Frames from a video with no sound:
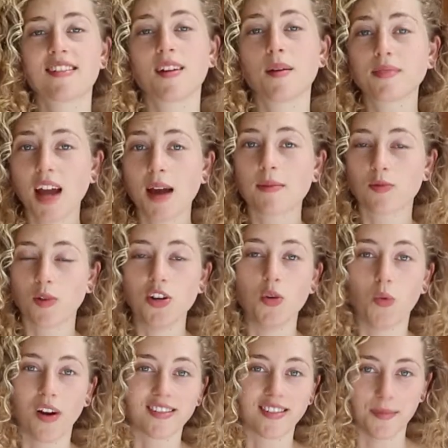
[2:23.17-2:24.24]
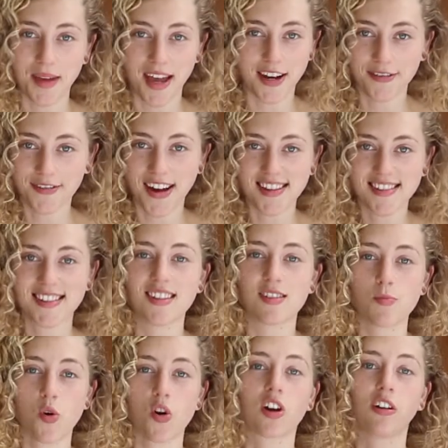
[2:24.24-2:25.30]
Sometimes what you want to manifest
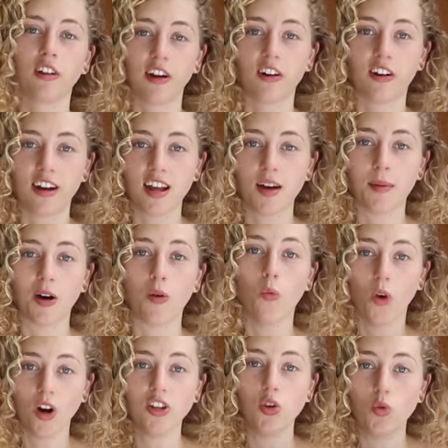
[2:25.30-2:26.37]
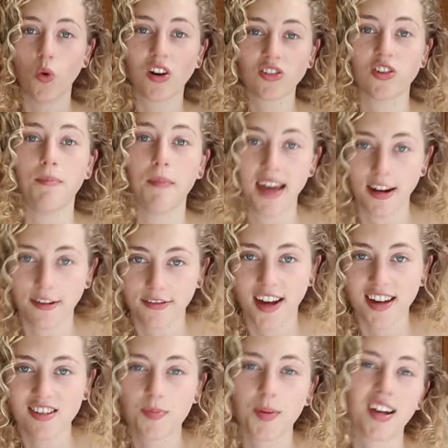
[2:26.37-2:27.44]
is more clarity about what you want to manifest,